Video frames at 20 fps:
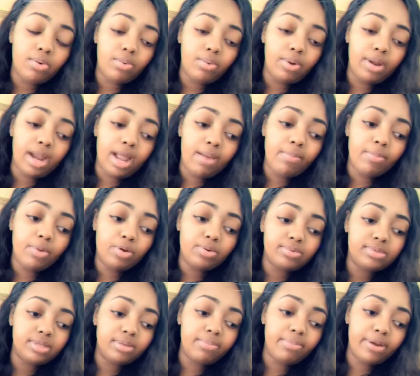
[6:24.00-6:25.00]
when I moved
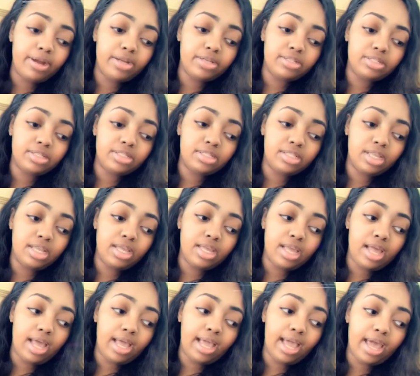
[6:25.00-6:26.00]
to purchasing,
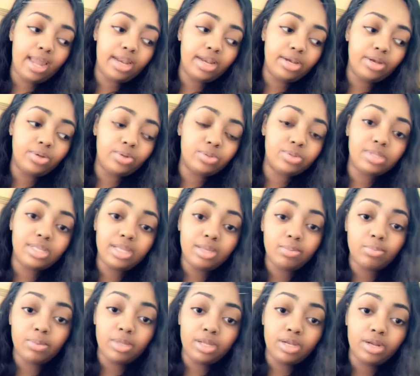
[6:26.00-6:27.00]
I got a new
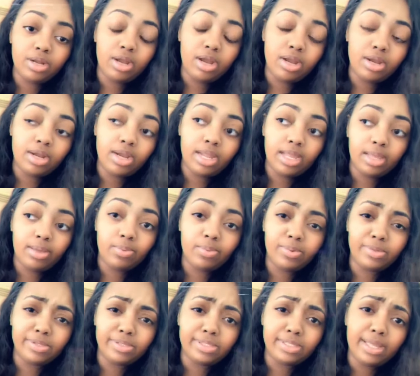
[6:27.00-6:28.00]
team leader. Her name
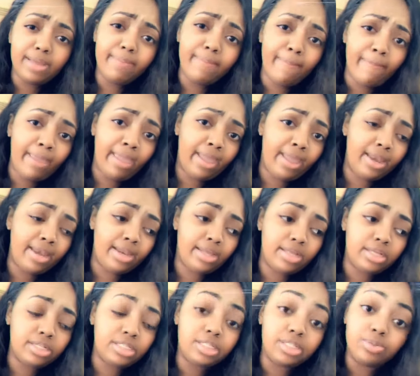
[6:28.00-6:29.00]
was
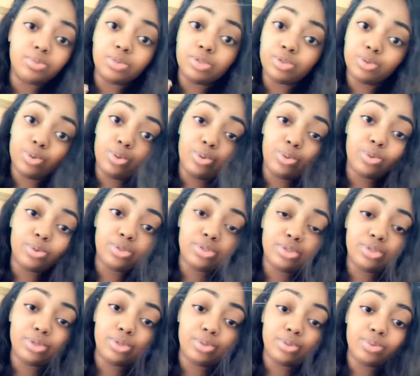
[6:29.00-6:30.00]
Amanda. She was cool
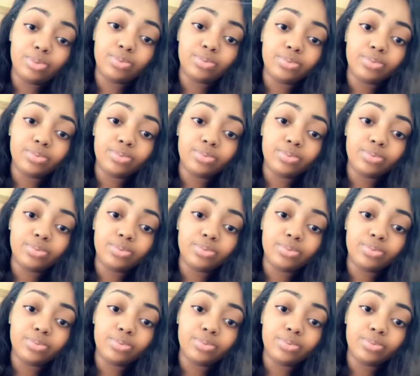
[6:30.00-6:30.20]
too.